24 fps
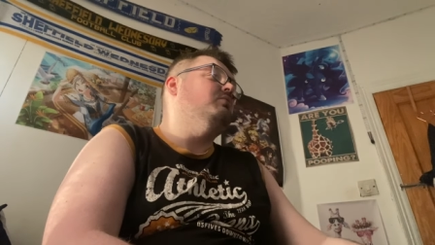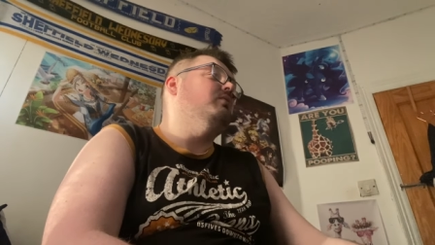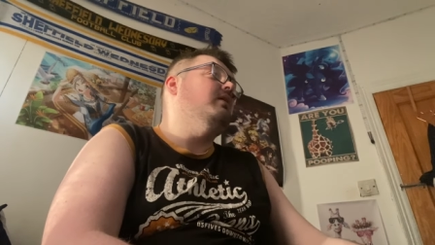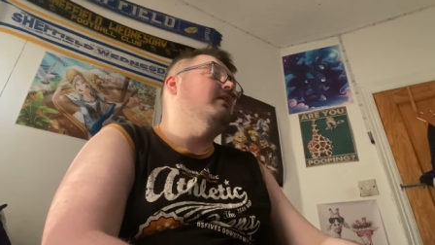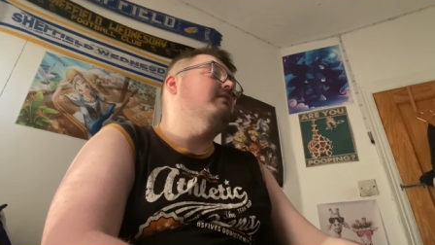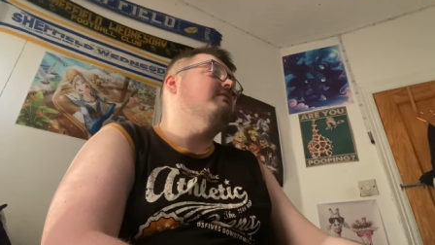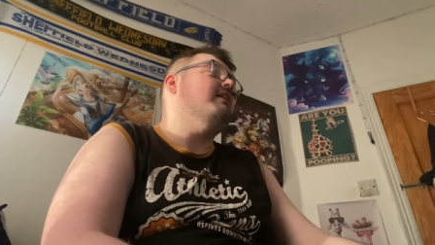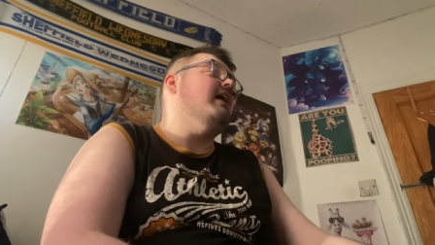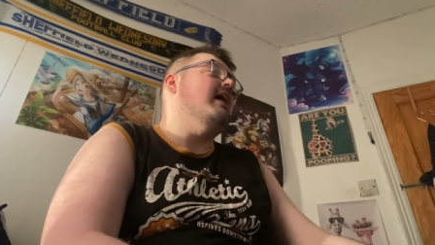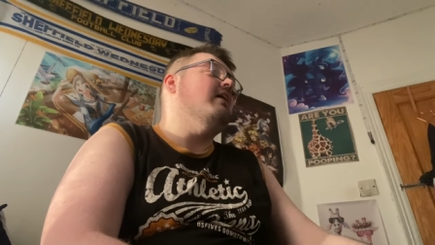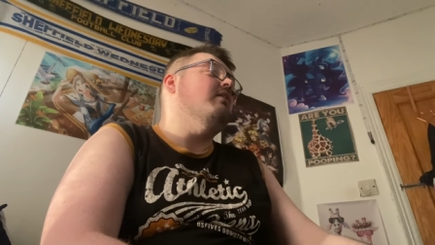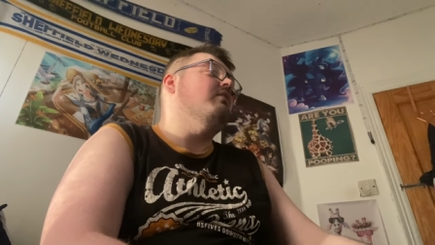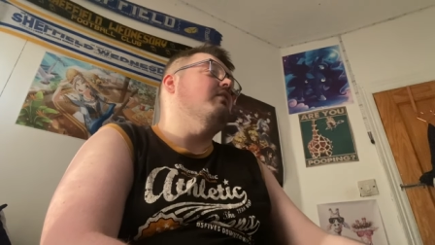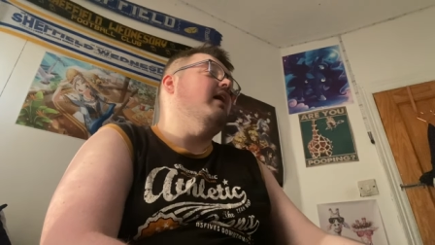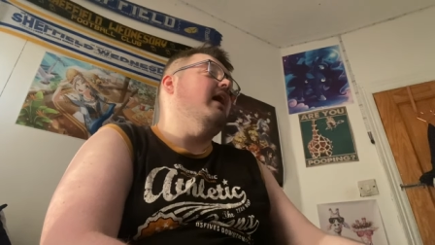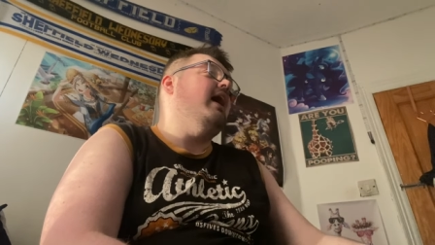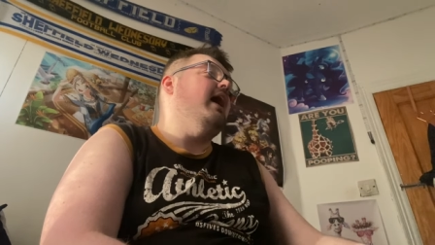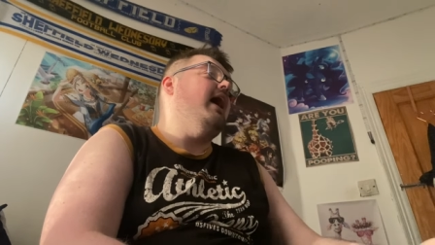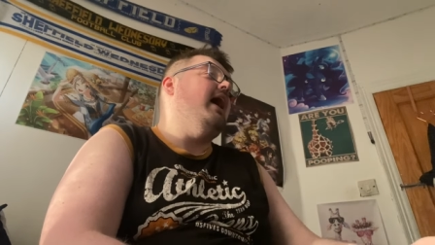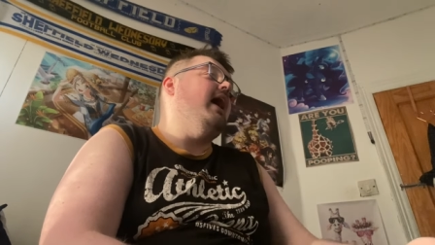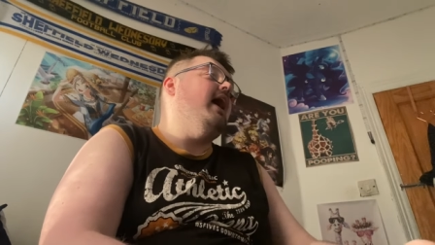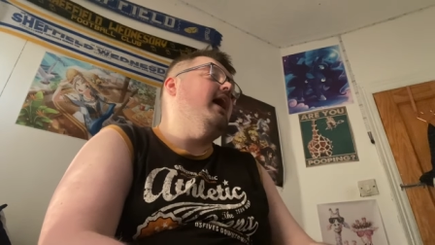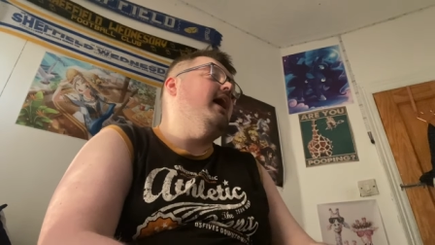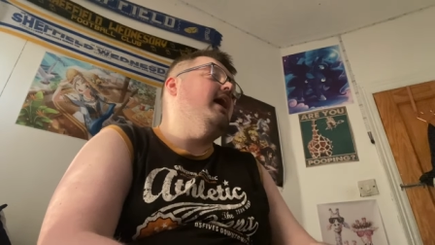without
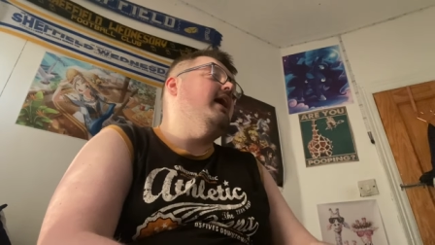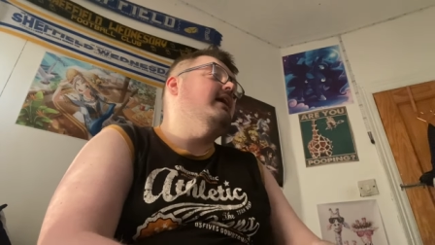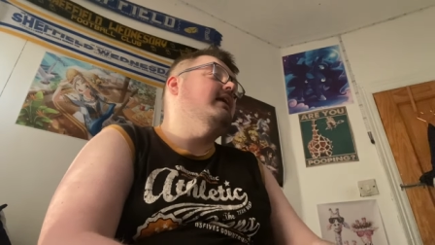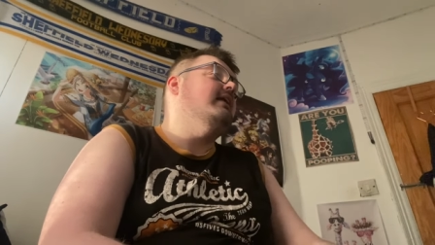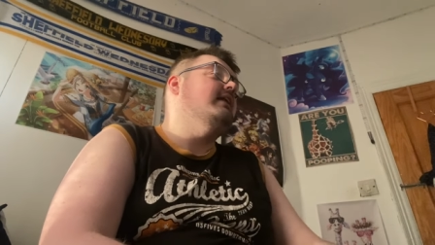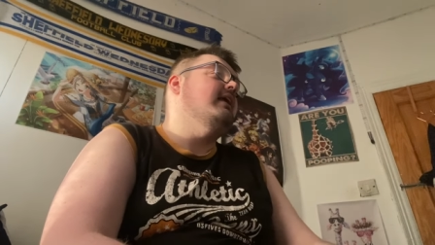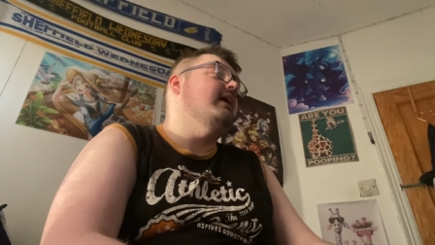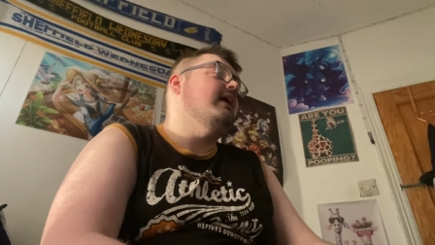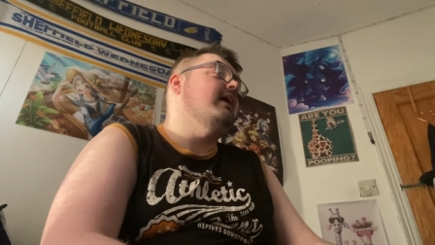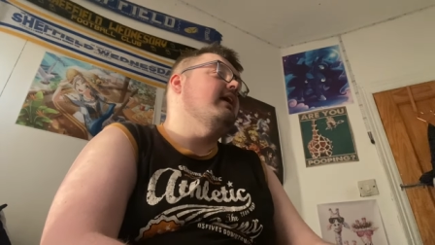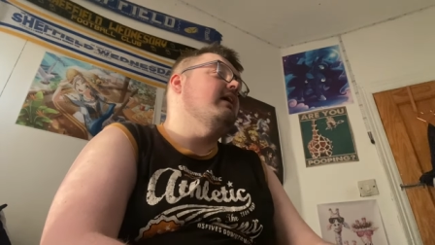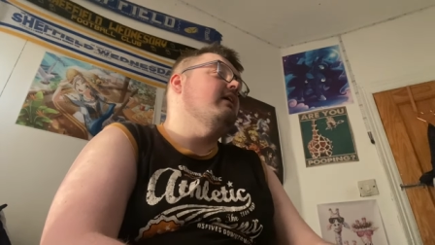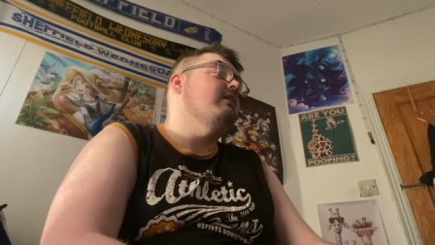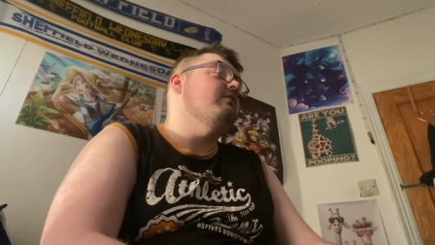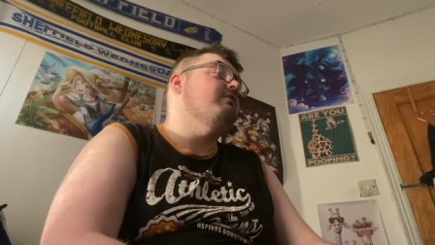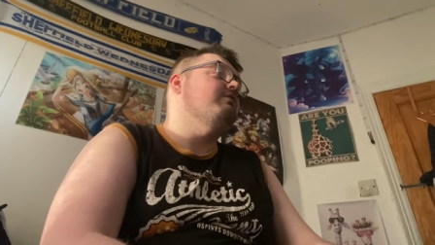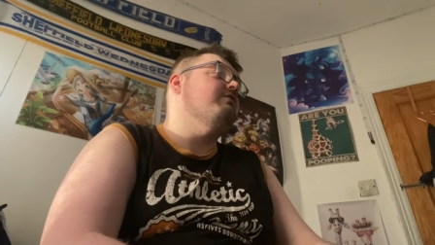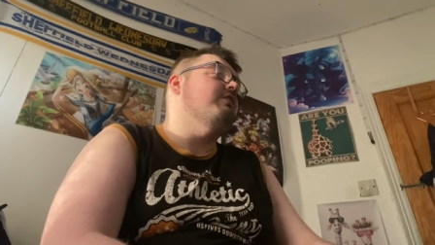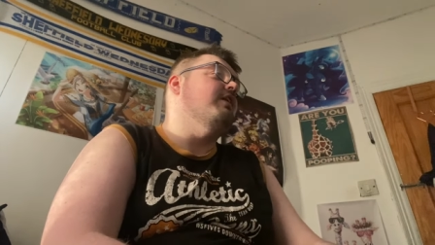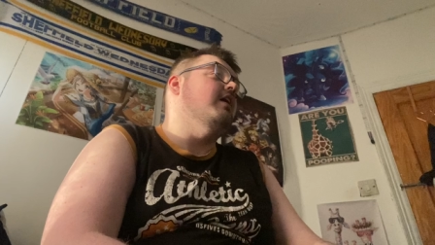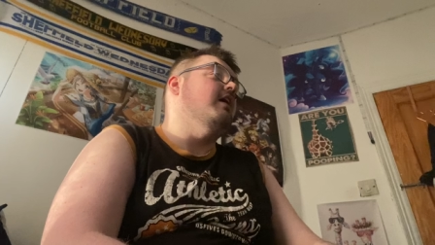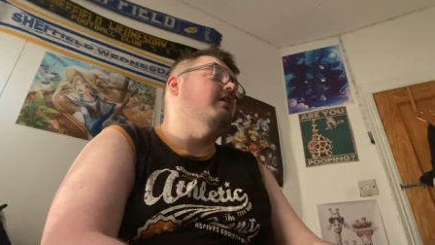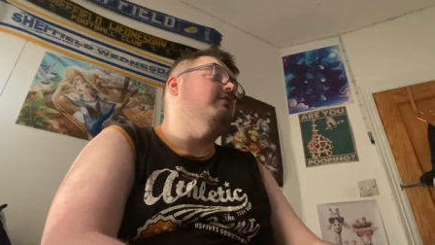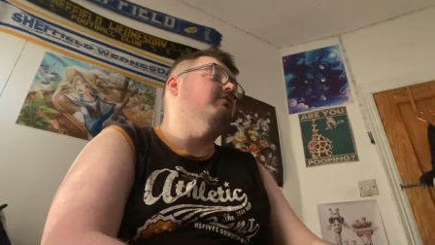any
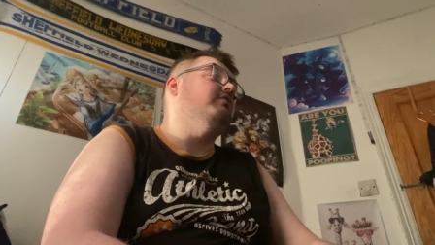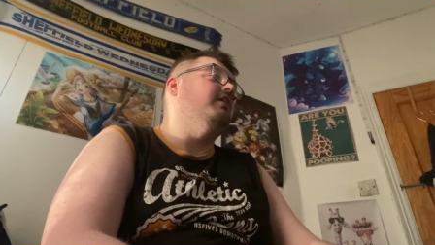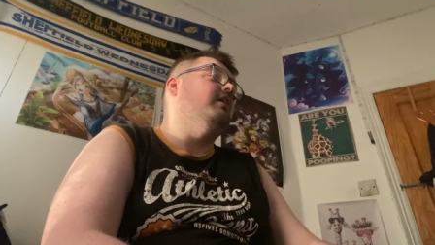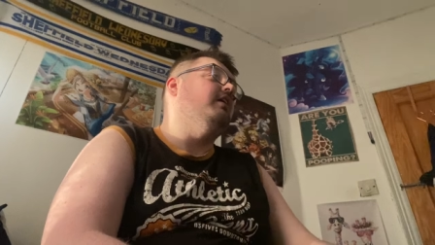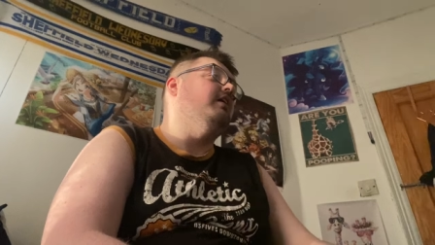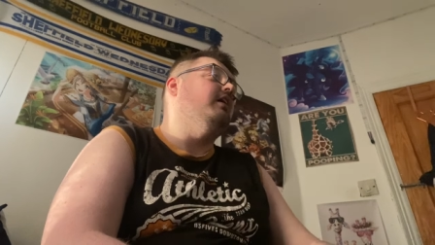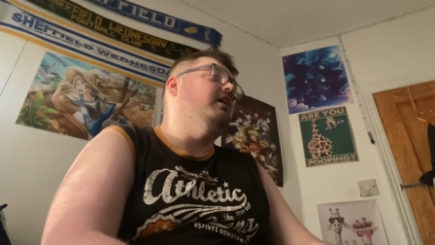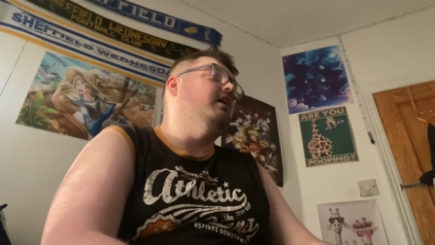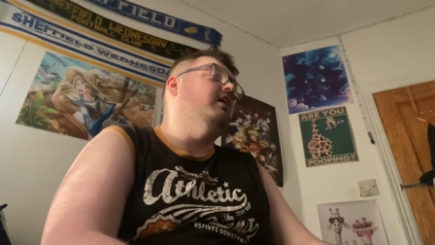further